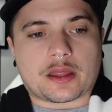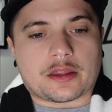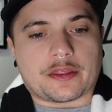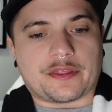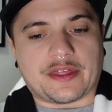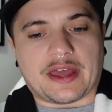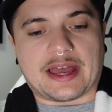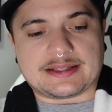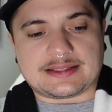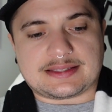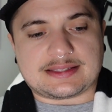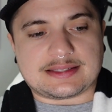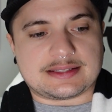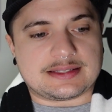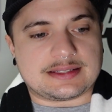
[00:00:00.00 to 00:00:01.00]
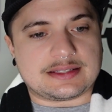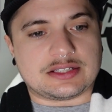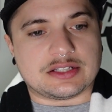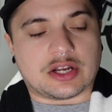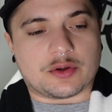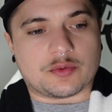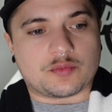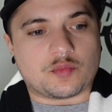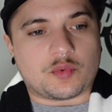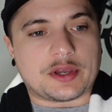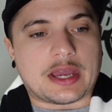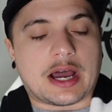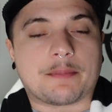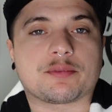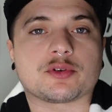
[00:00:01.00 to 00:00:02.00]
that, you know, we
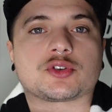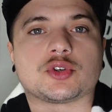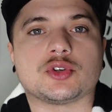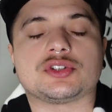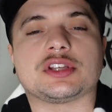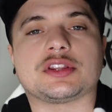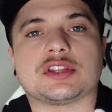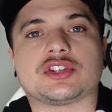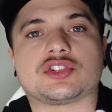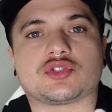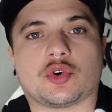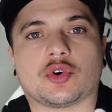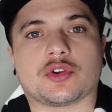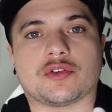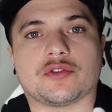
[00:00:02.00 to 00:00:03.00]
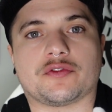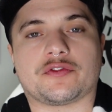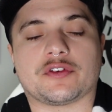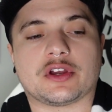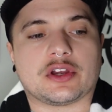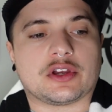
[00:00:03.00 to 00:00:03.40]
are producing this sort of